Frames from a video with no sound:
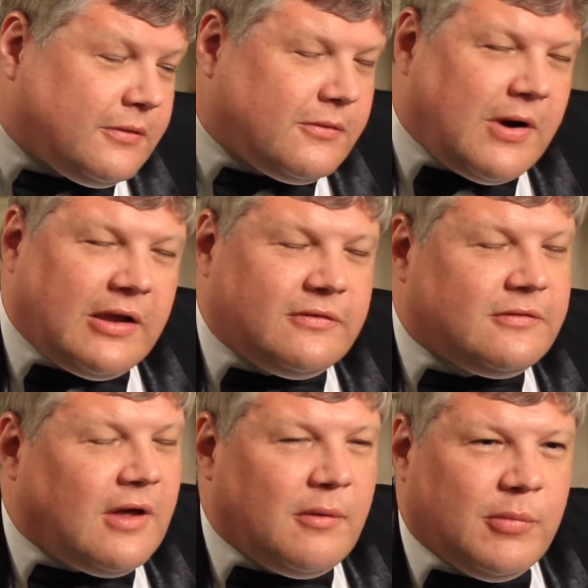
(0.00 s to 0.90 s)

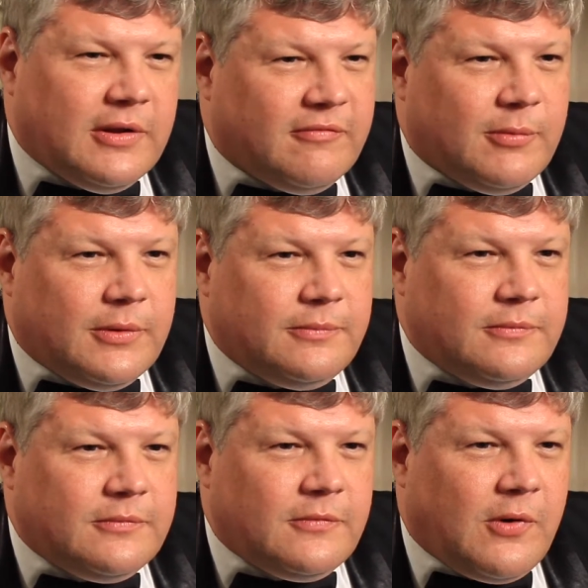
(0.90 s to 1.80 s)
Greg's unbelievable.
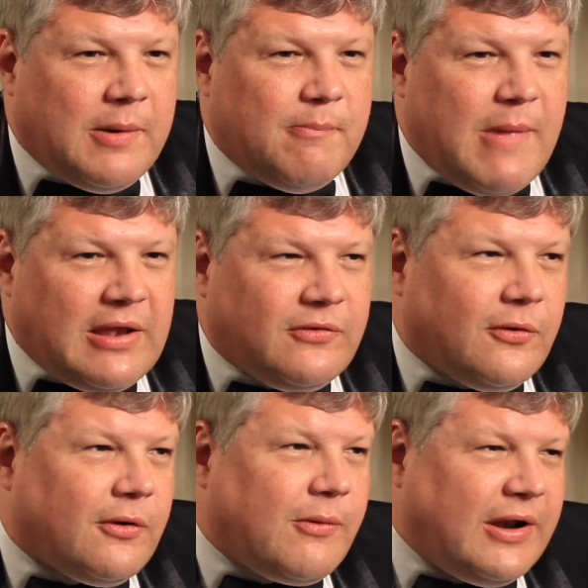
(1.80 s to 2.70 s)
Great
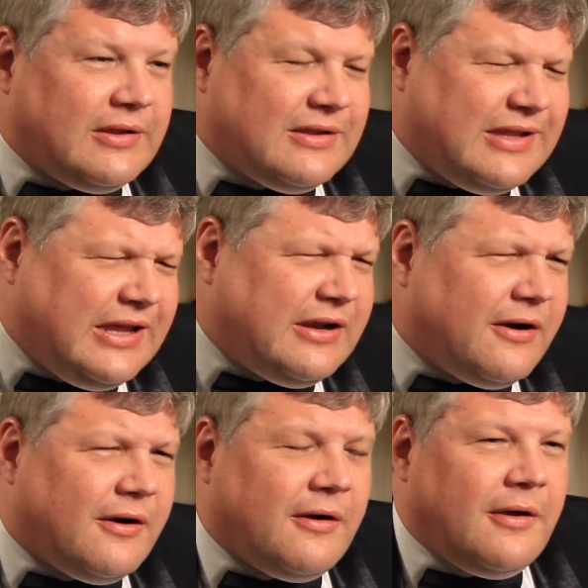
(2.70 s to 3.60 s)
mentor, great
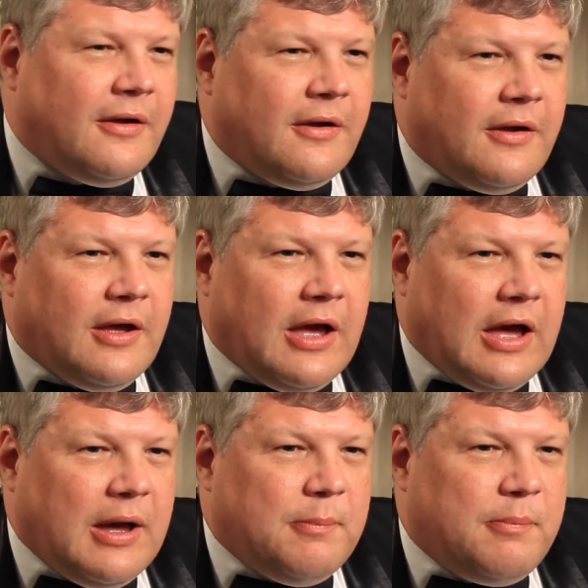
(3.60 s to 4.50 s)
leader,
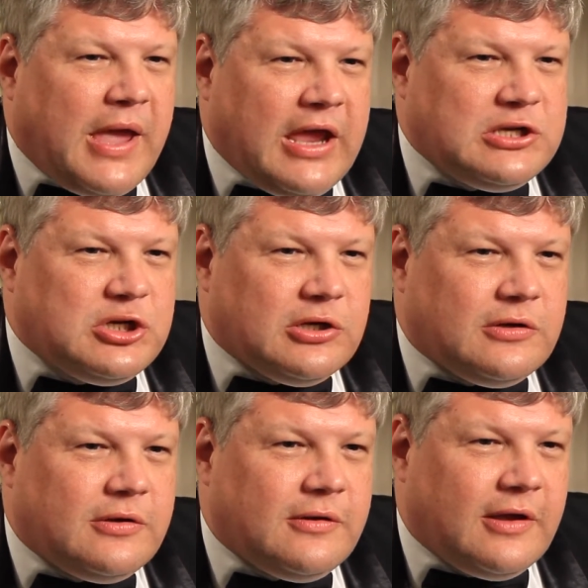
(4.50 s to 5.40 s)
patient
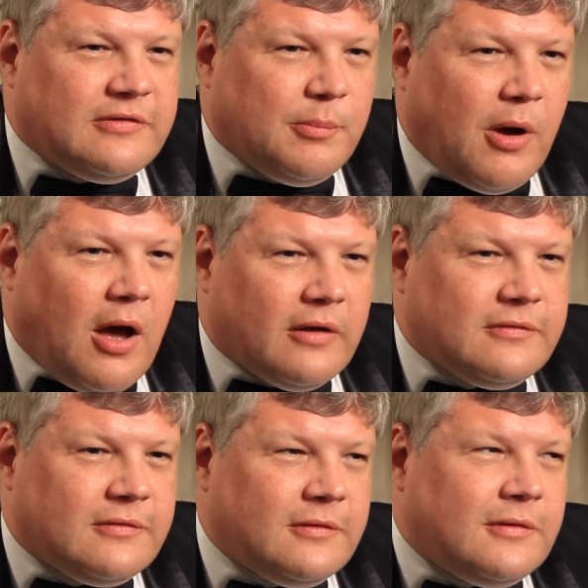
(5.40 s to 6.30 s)
as a
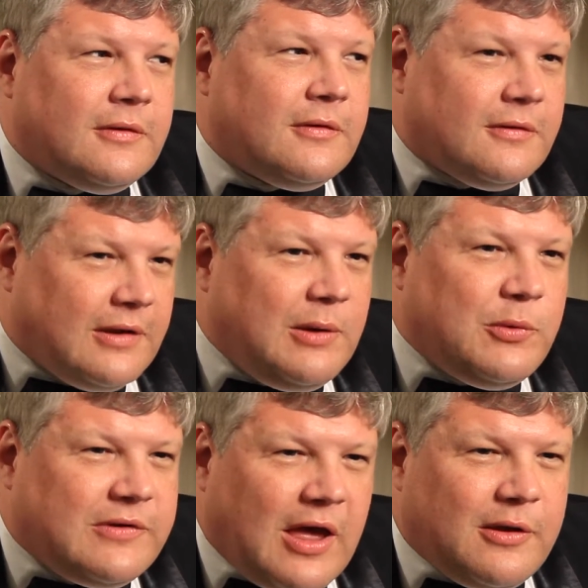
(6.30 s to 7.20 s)
boss. He
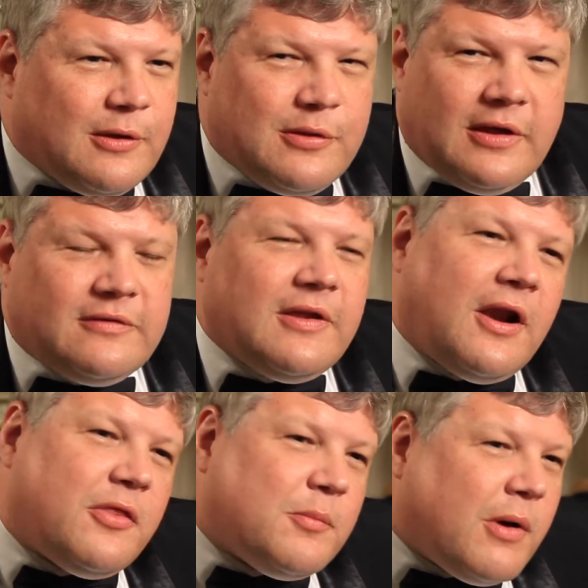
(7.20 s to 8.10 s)
would tell you things that
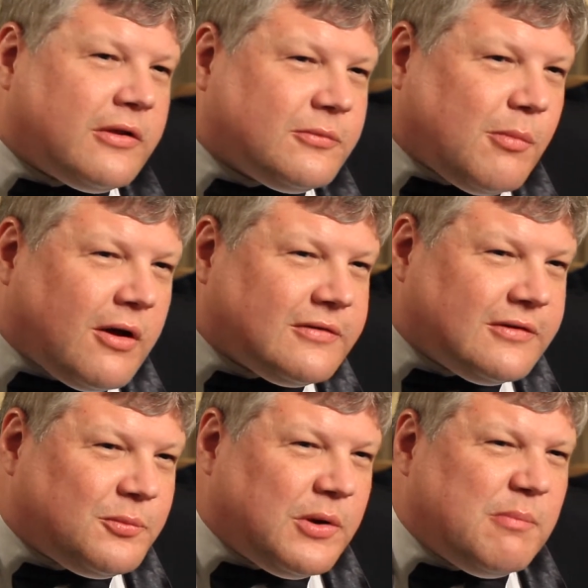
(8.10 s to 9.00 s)
other
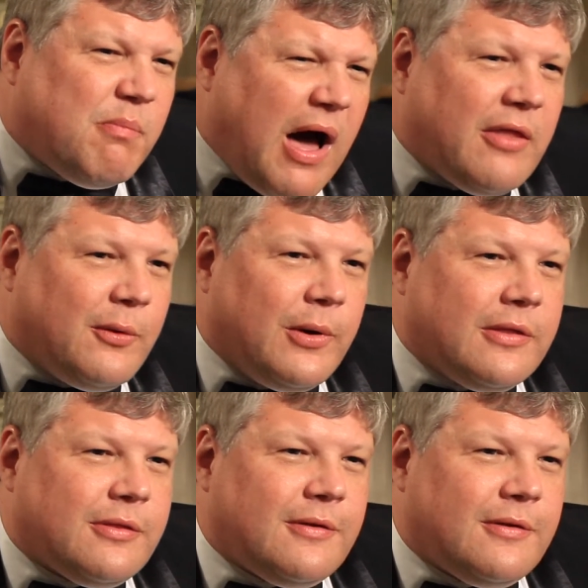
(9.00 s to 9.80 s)
bosses wouldn't bother with.